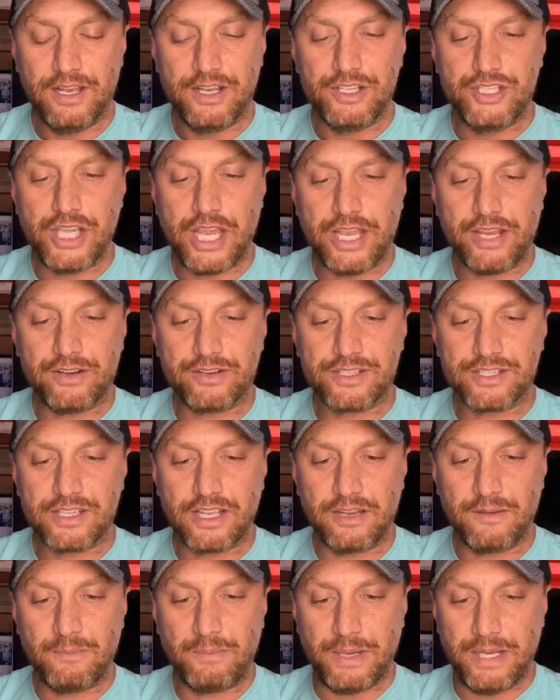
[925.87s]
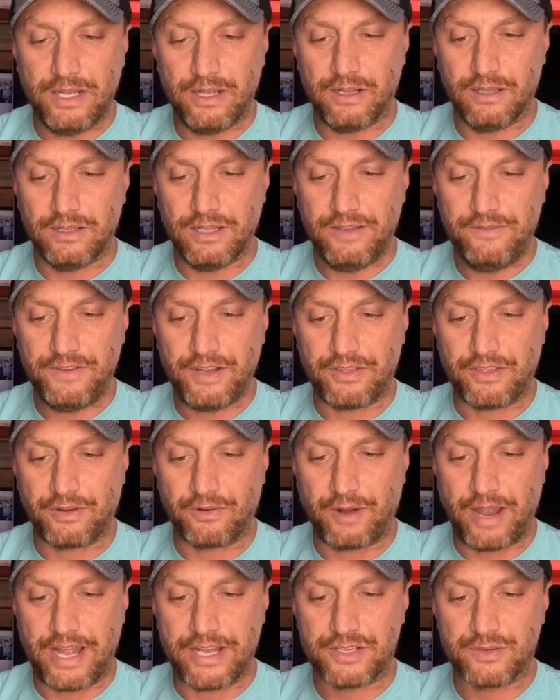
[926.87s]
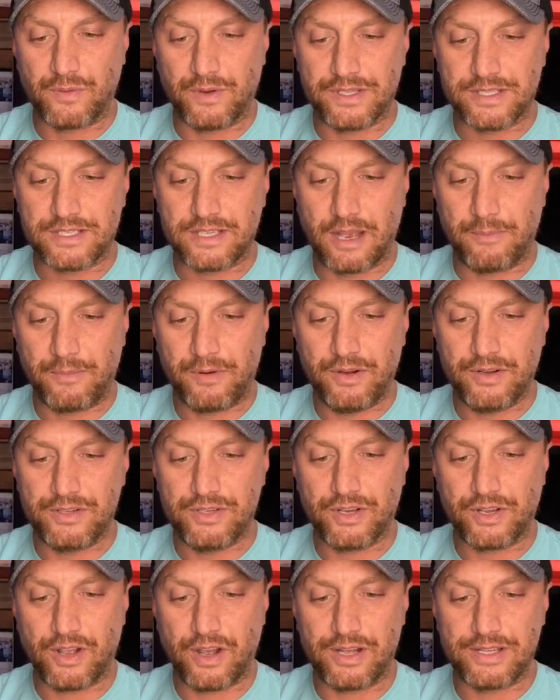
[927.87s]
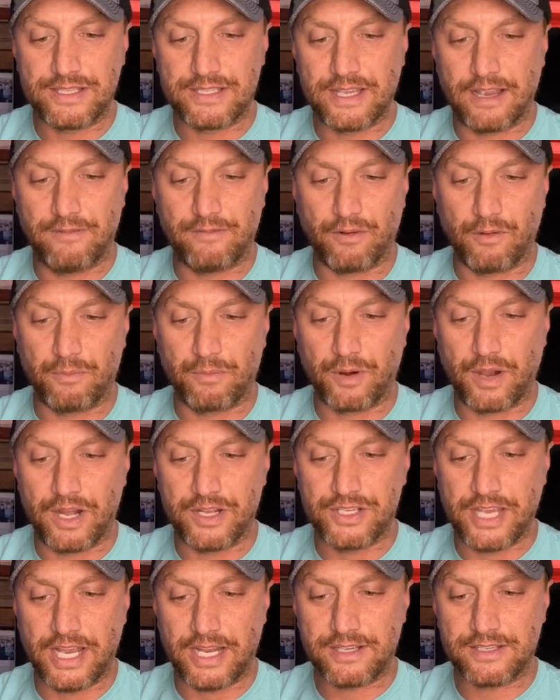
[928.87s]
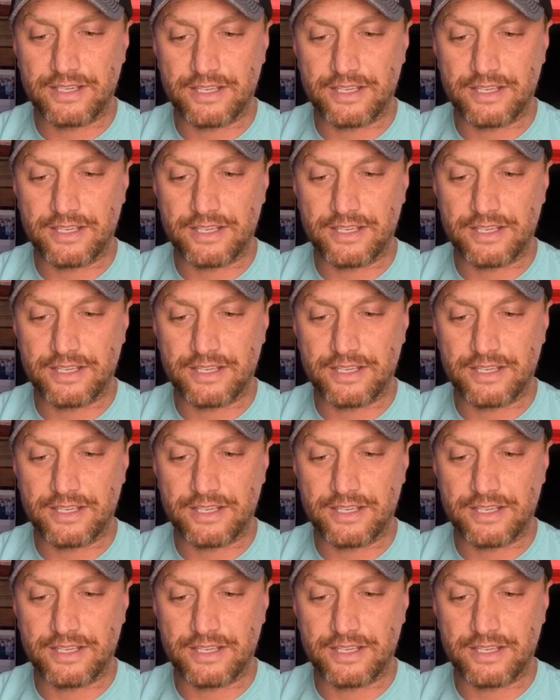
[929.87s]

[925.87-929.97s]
Jaeger's son Bill lived at the ranch one summer and took on several projects,